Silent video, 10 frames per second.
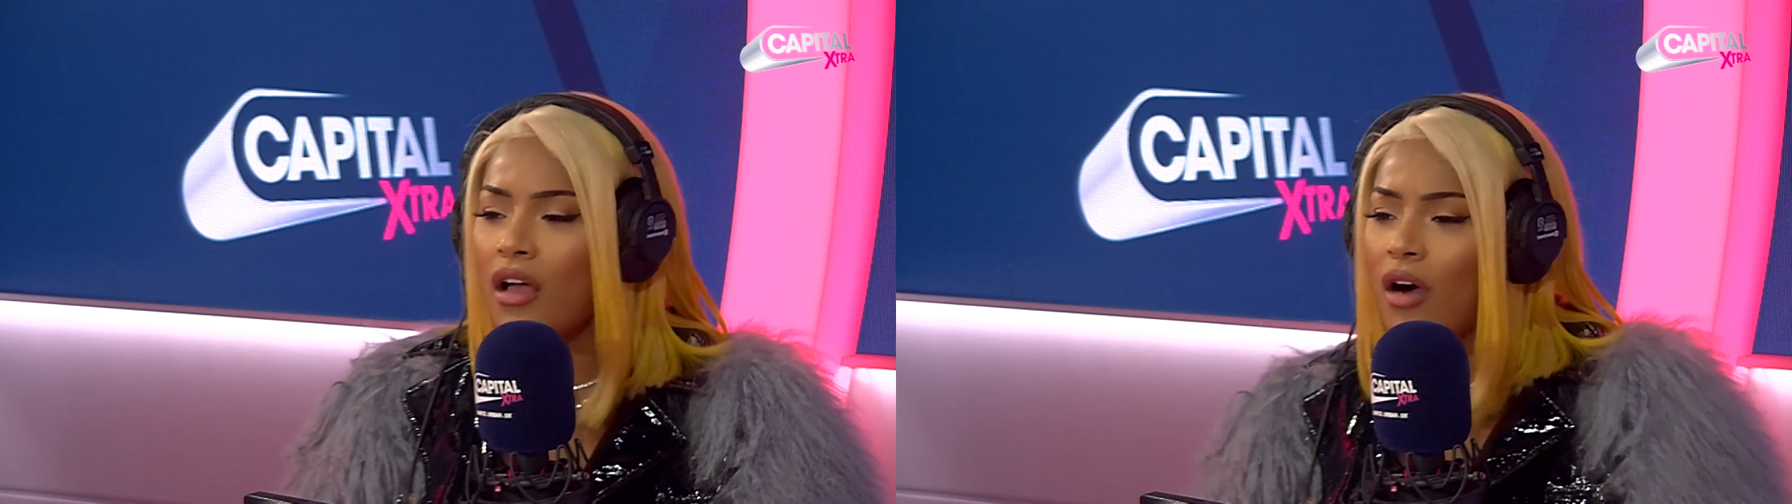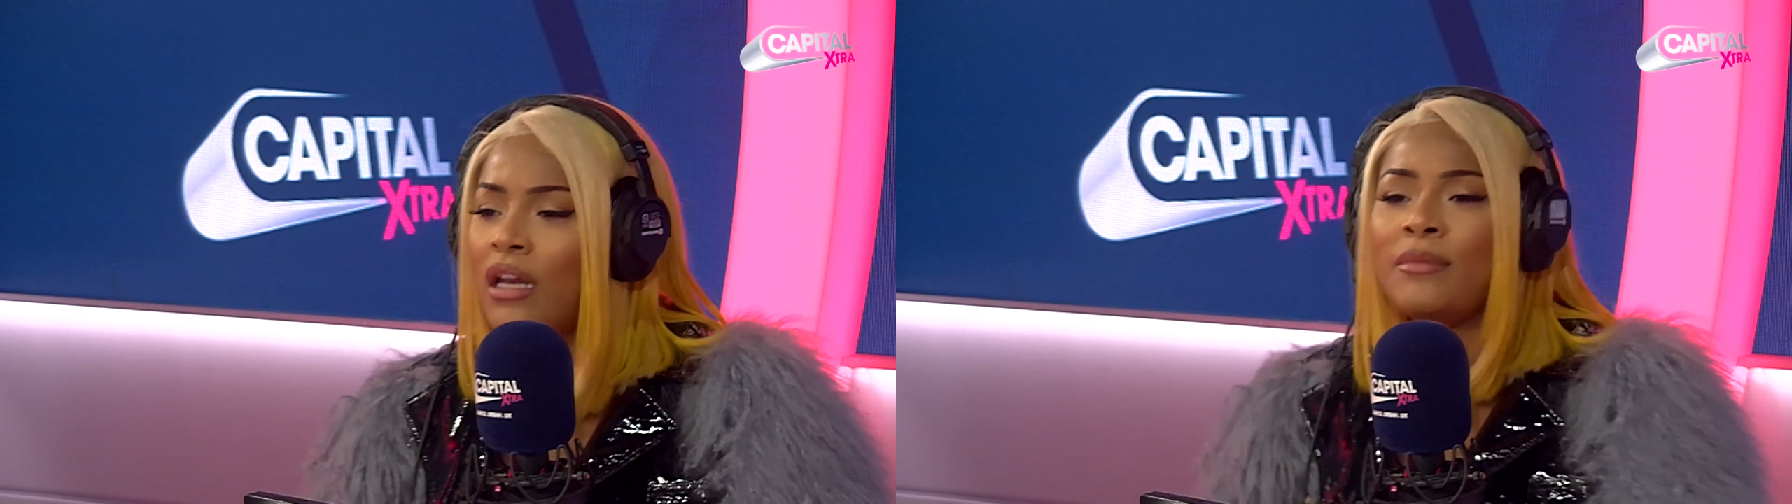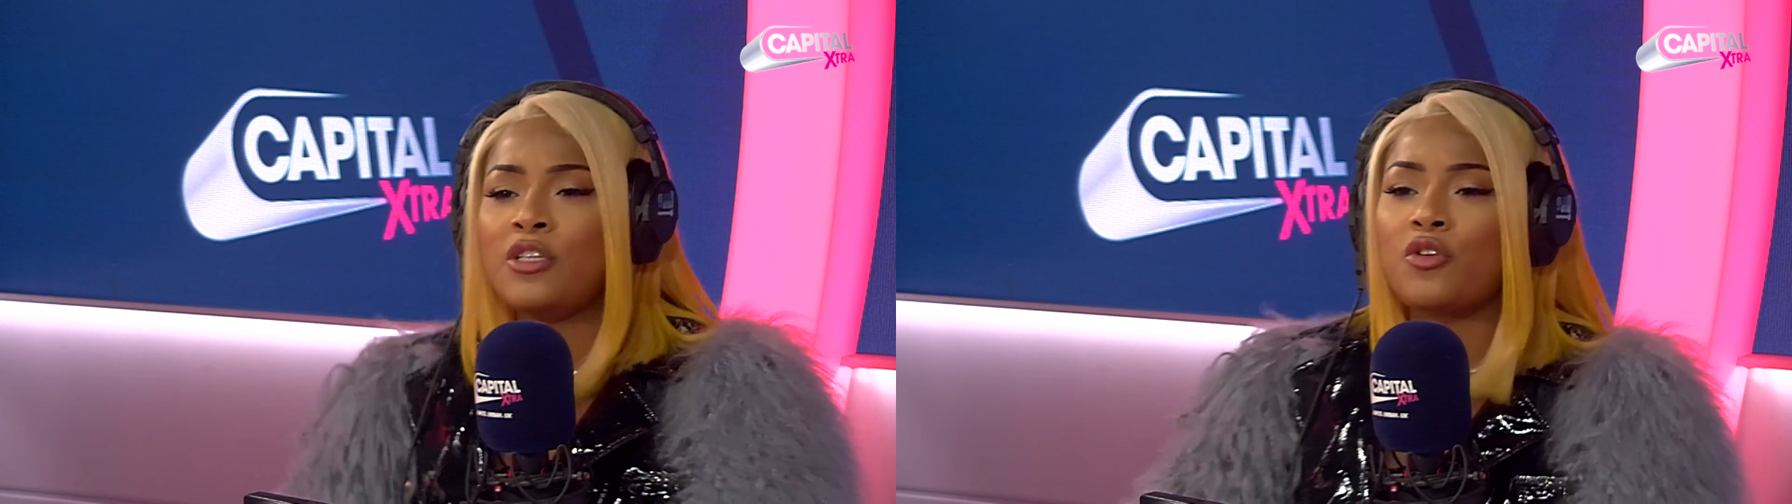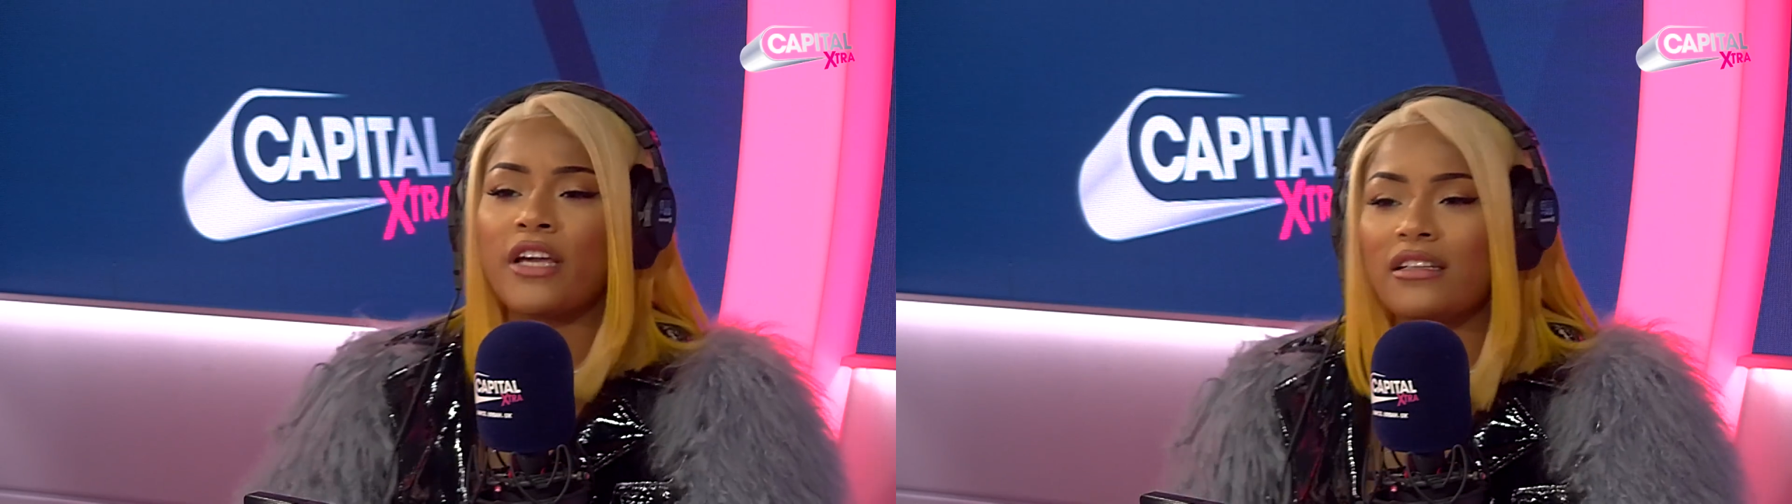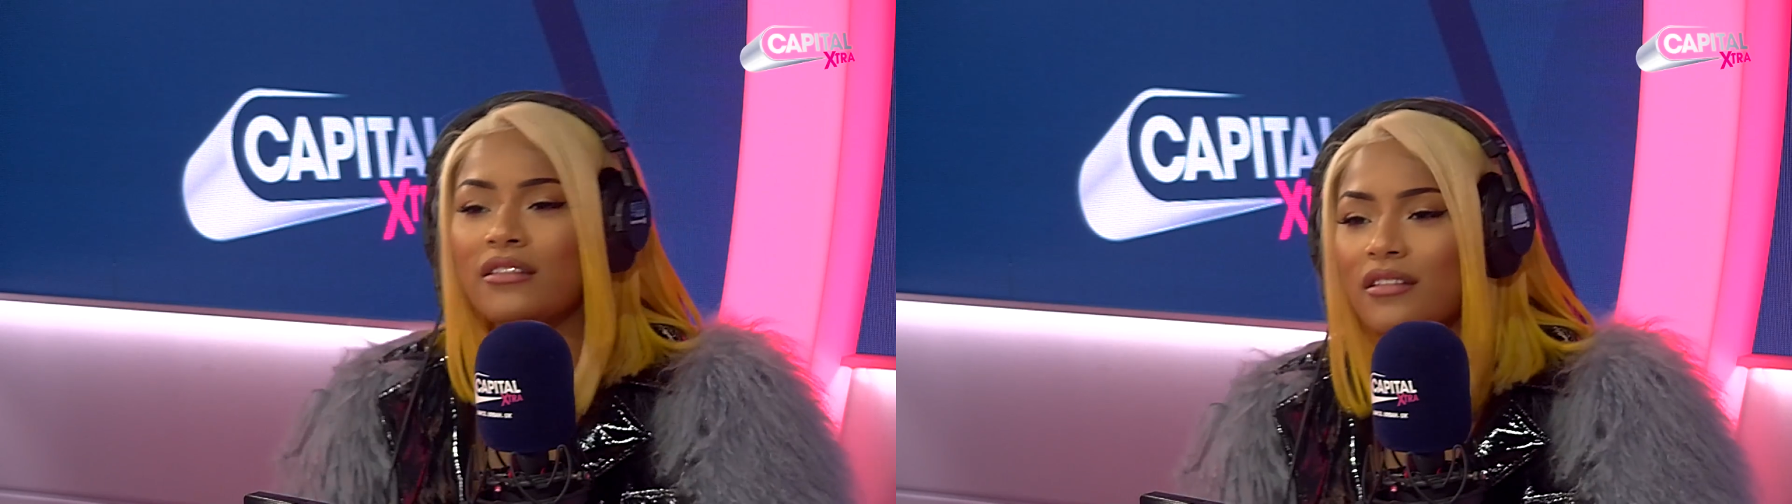Oh, let me
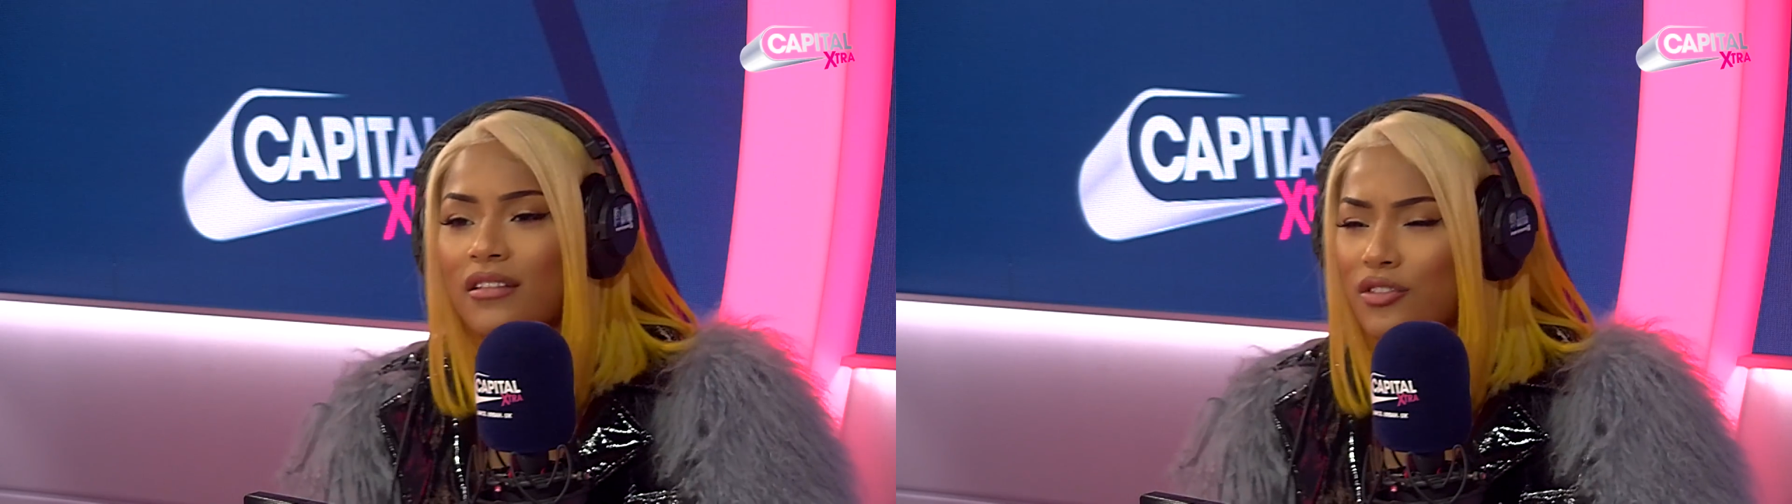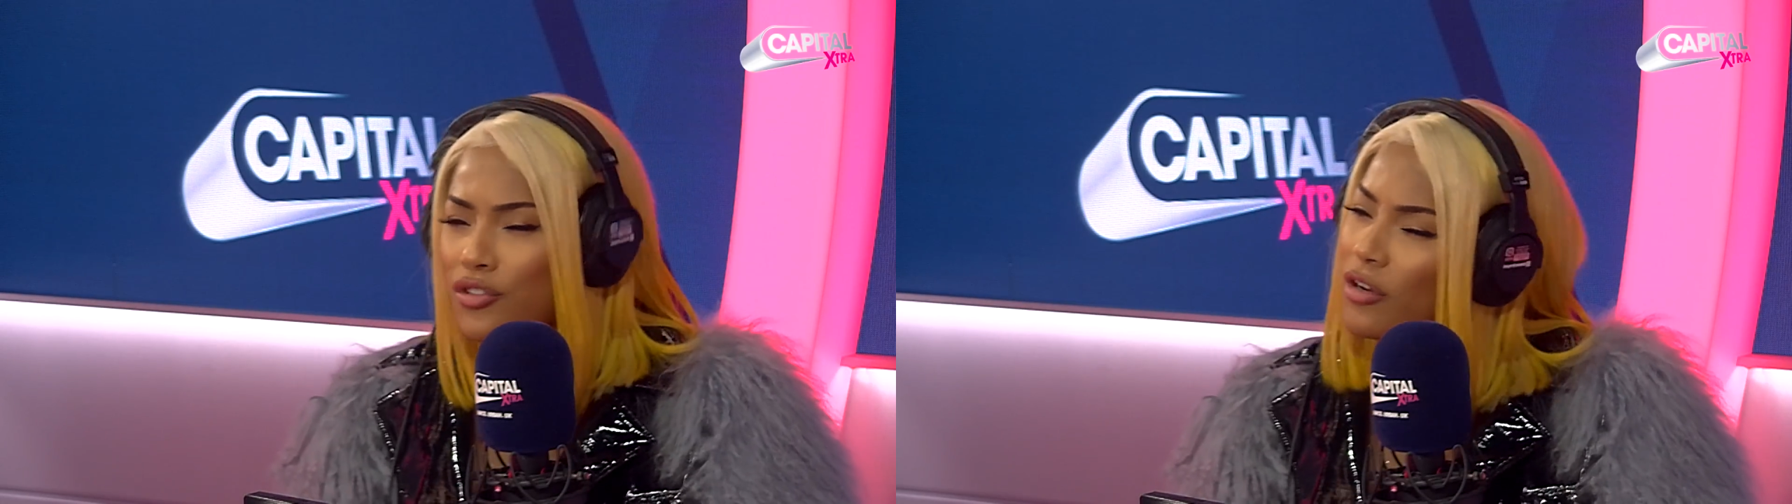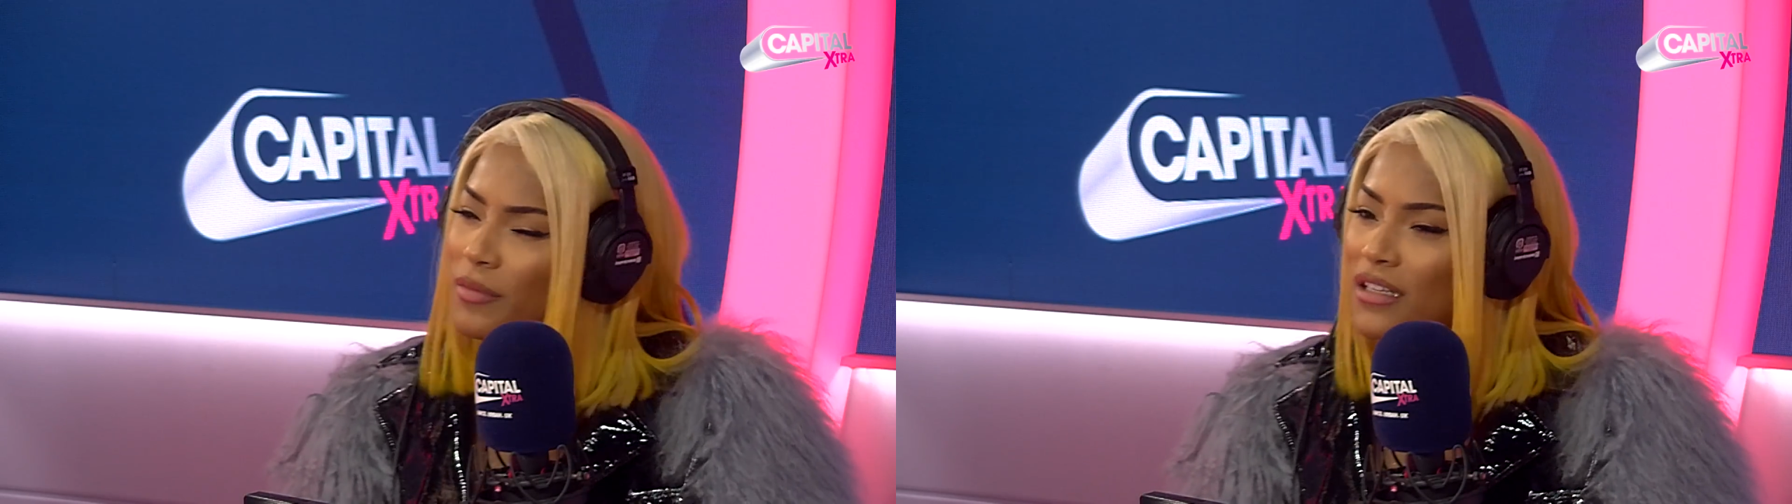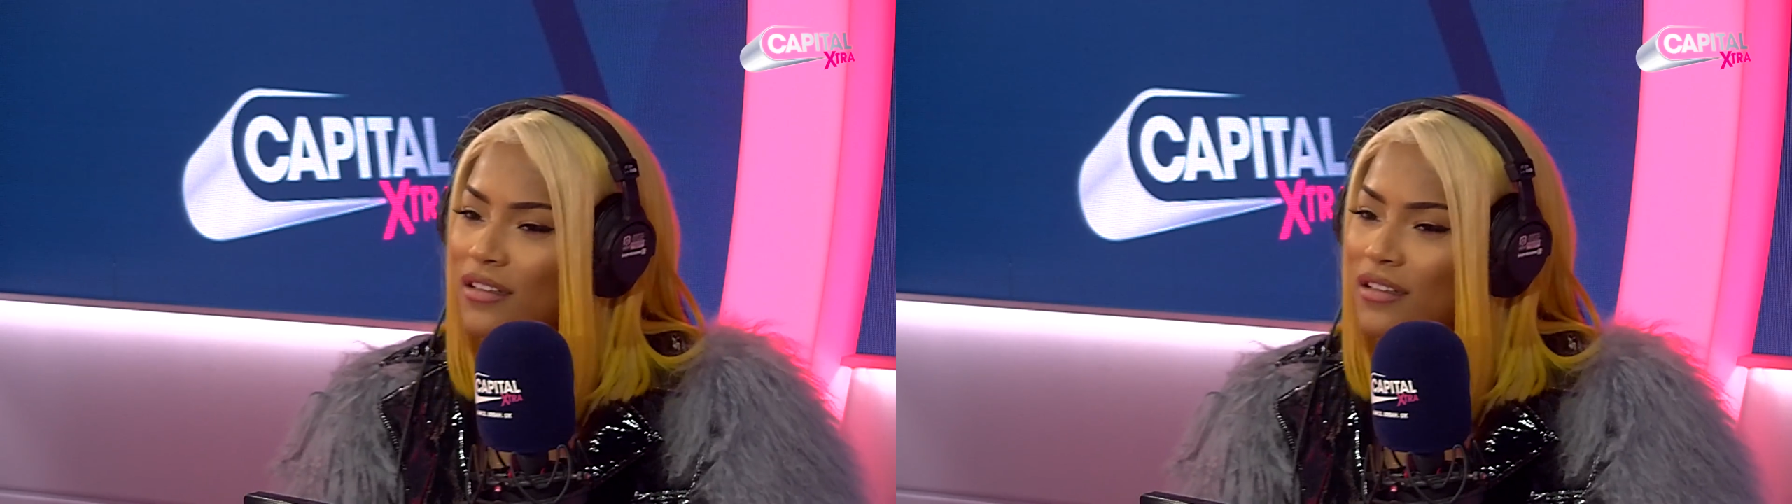join. Do you know what I mean?